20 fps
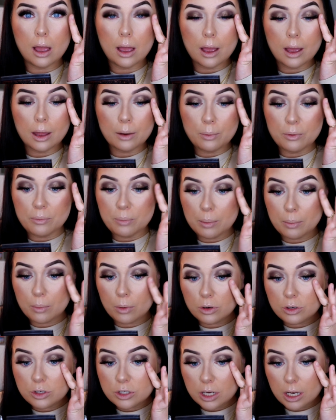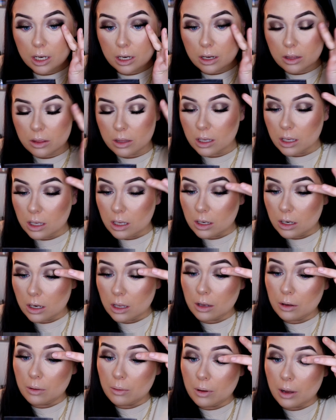And we've been watching the
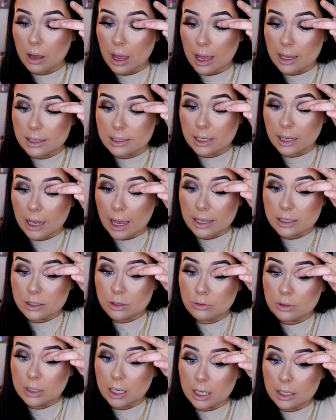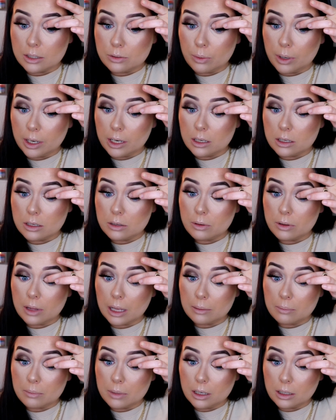new SAS Who Dares Wins with
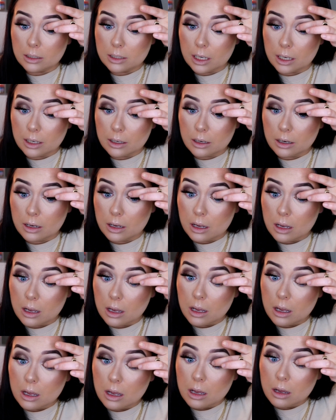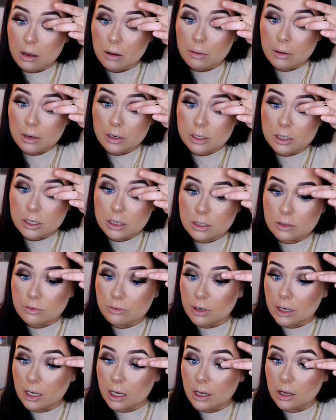Ant Middleton, which is
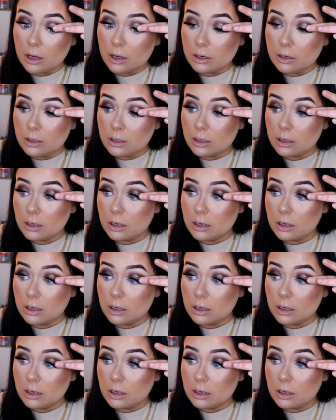really good.